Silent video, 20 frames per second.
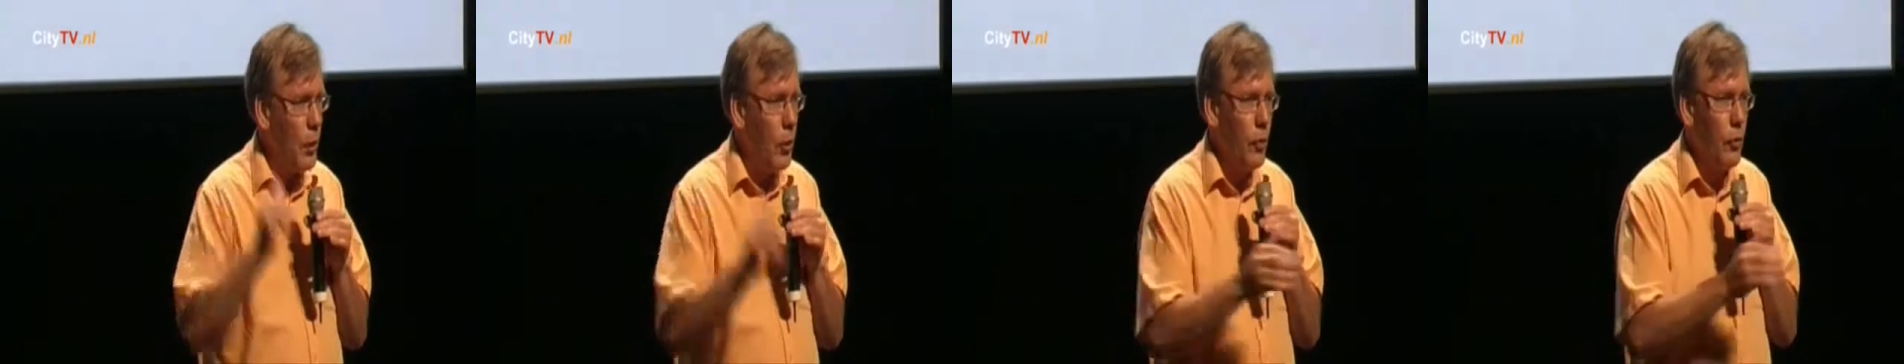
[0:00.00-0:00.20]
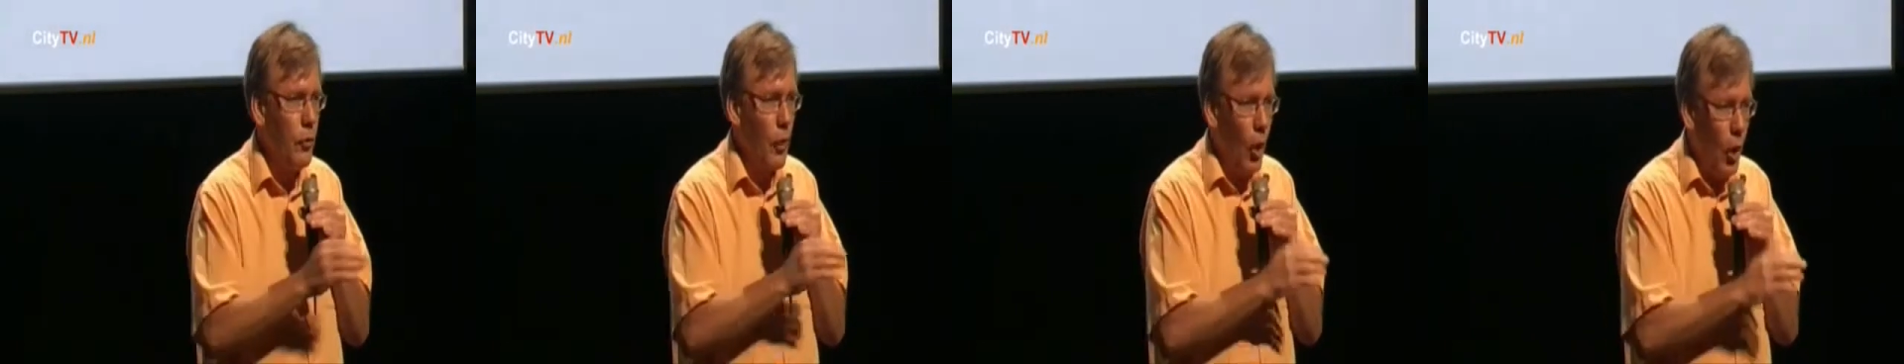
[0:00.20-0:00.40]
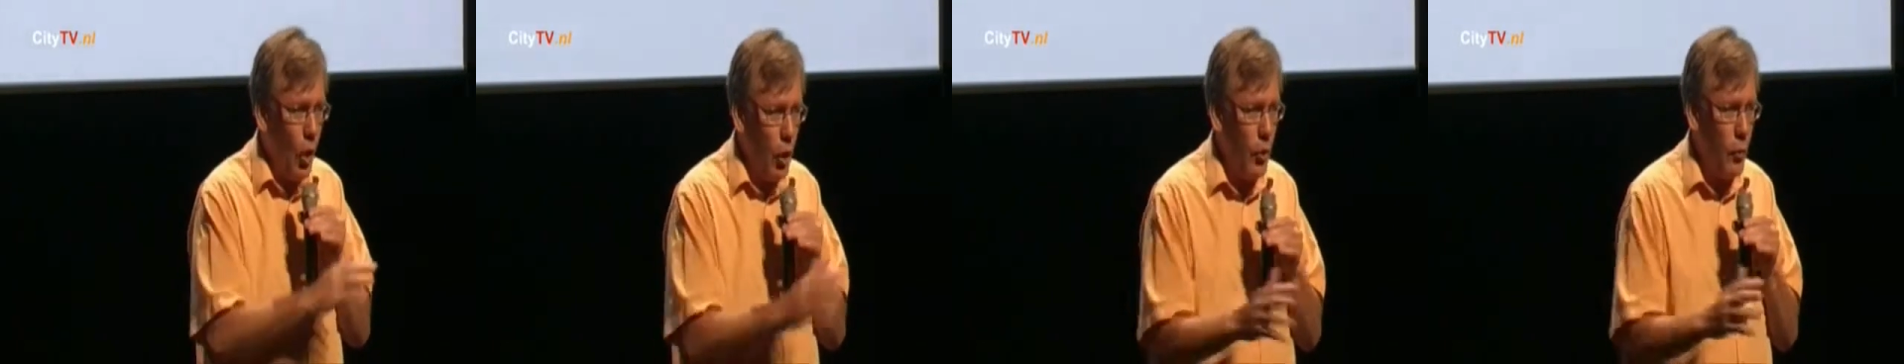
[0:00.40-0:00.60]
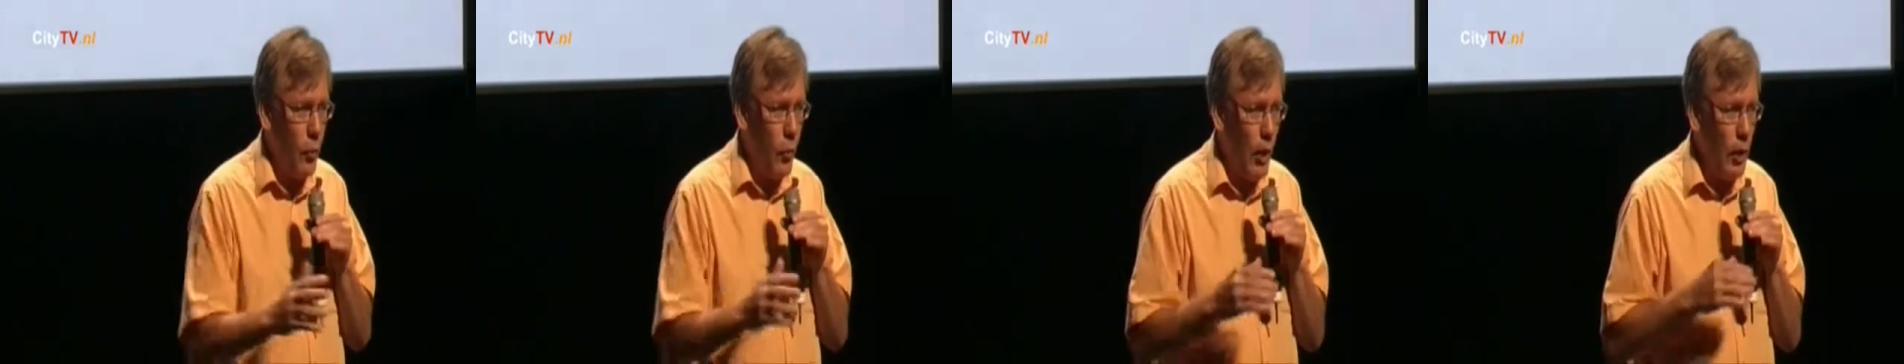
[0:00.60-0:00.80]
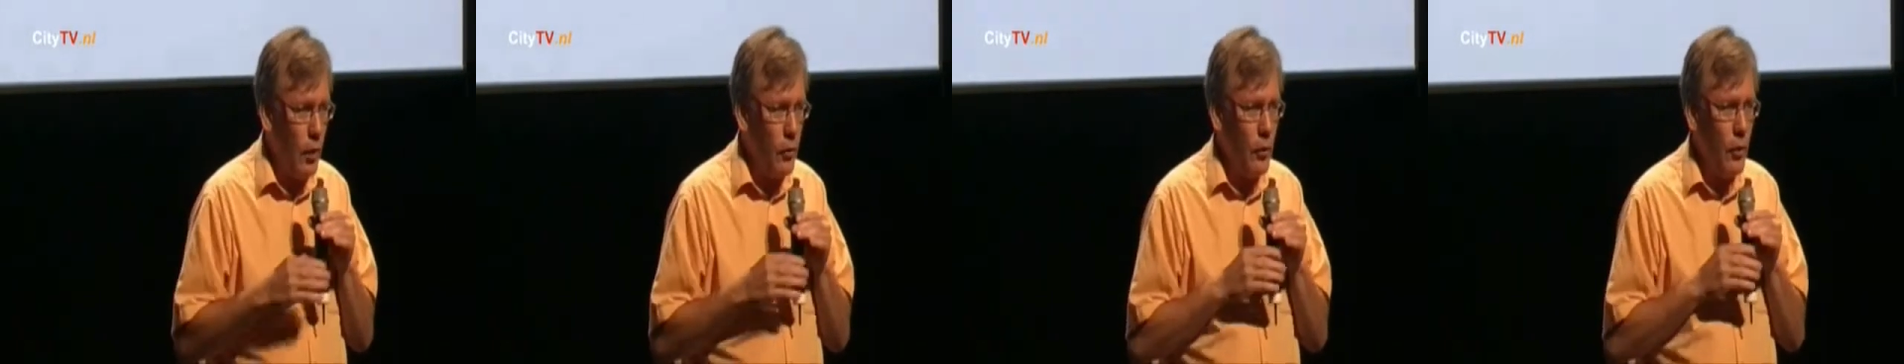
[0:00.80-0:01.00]
because
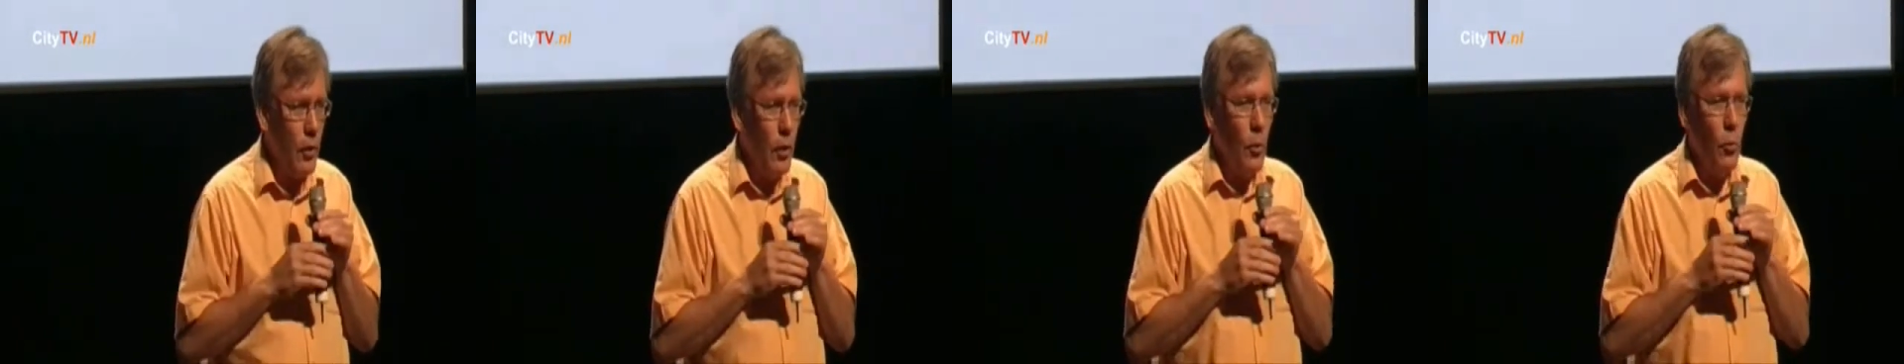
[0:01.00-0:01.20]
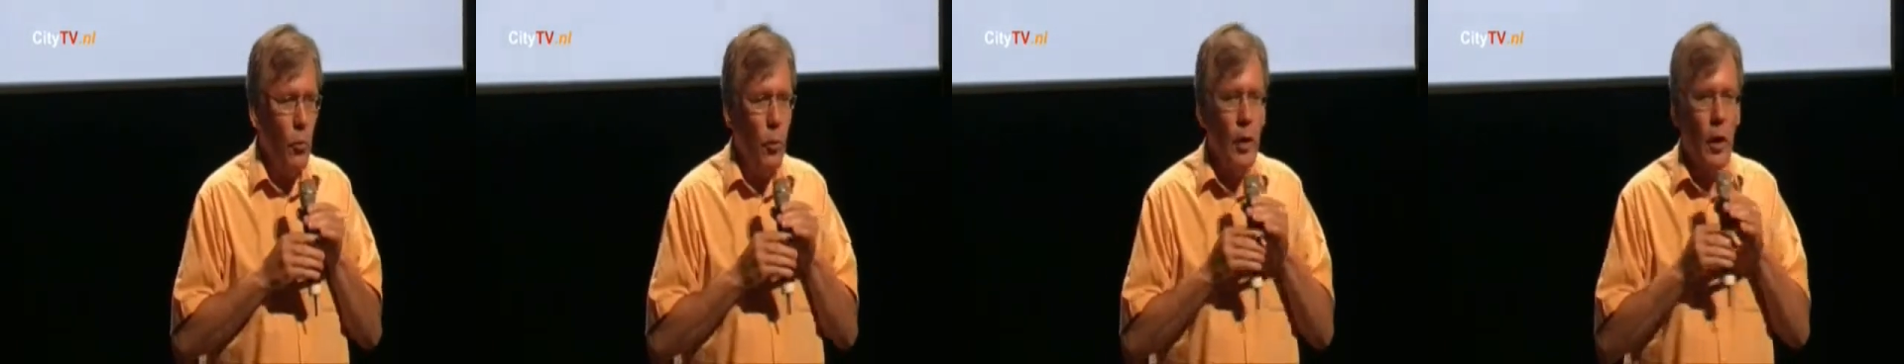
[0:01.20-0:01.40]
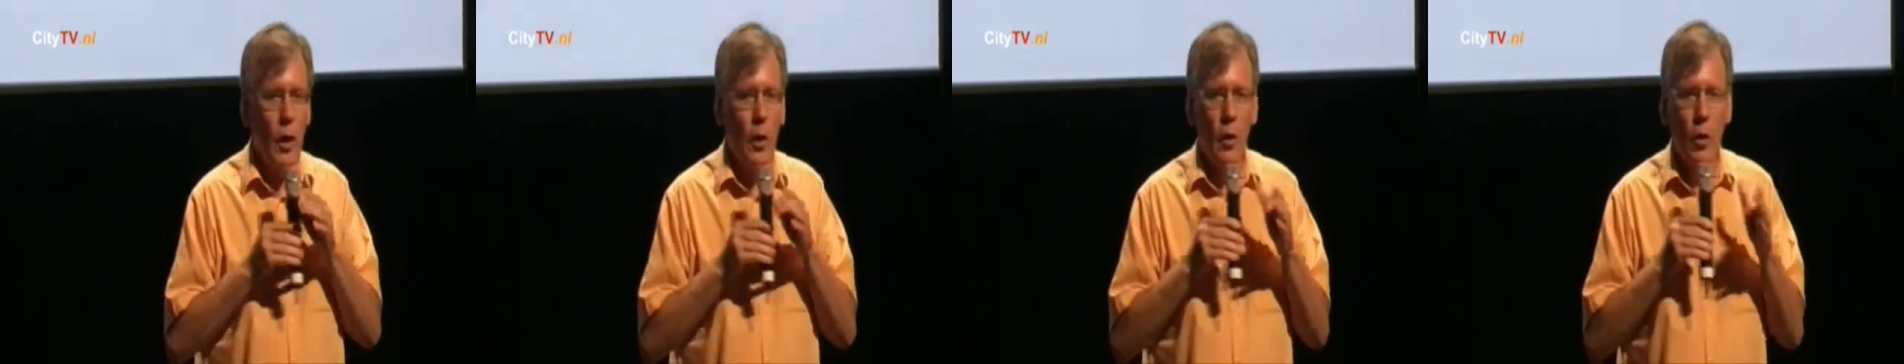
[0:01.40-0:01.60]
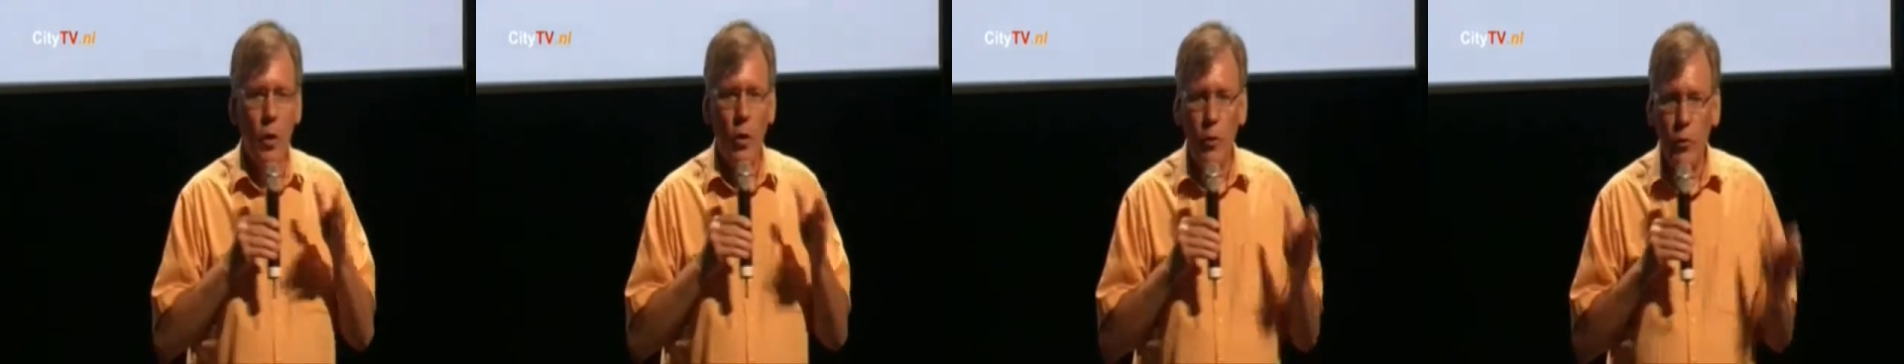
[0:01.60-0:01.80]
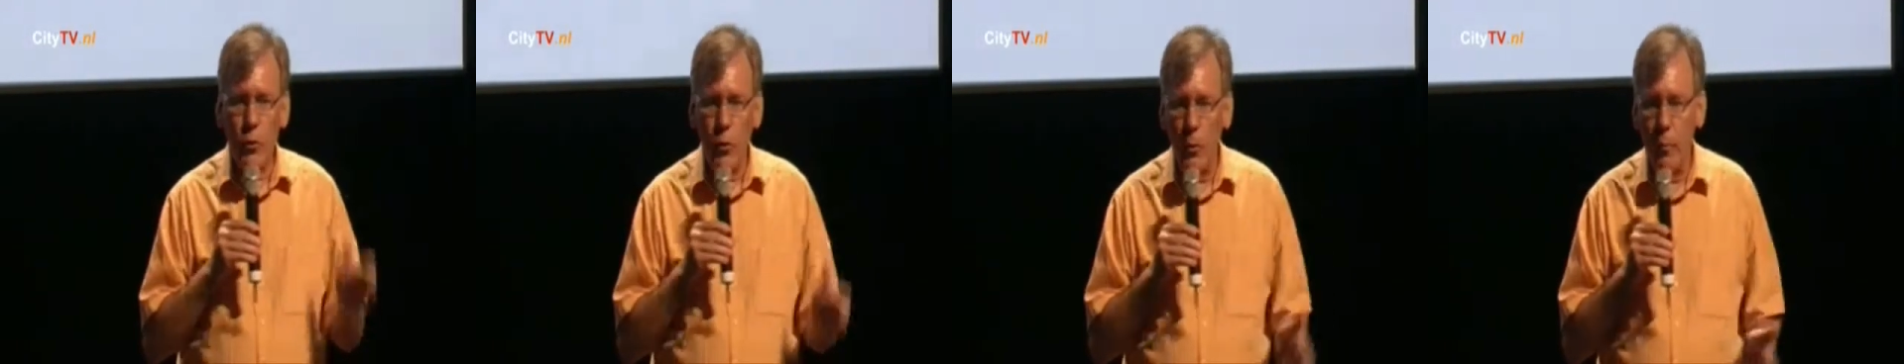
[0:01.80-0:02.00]
otherwise we are
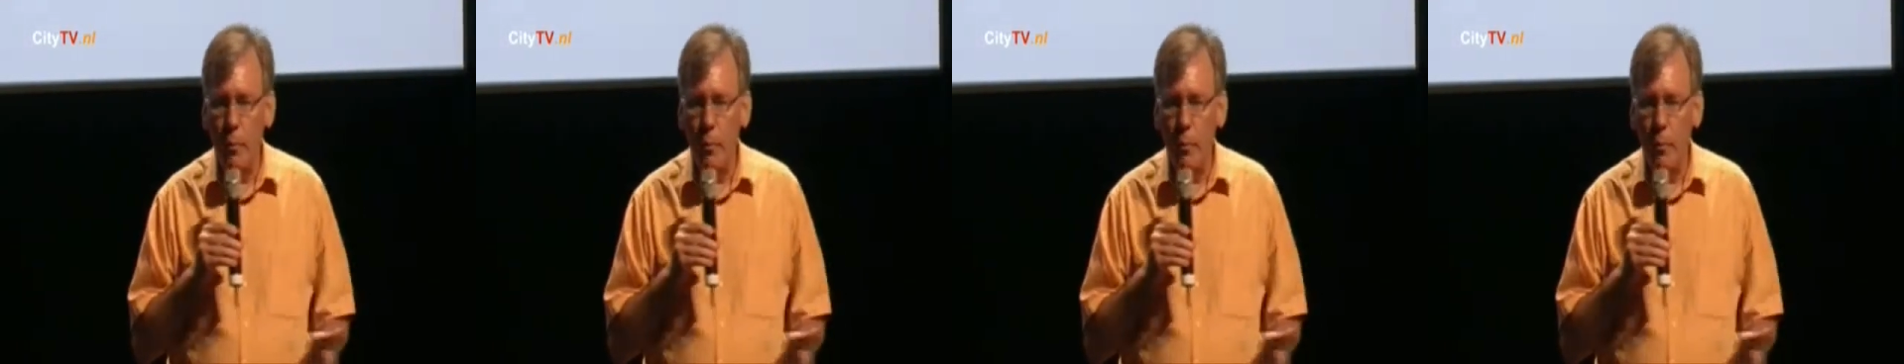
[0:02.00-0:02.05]
going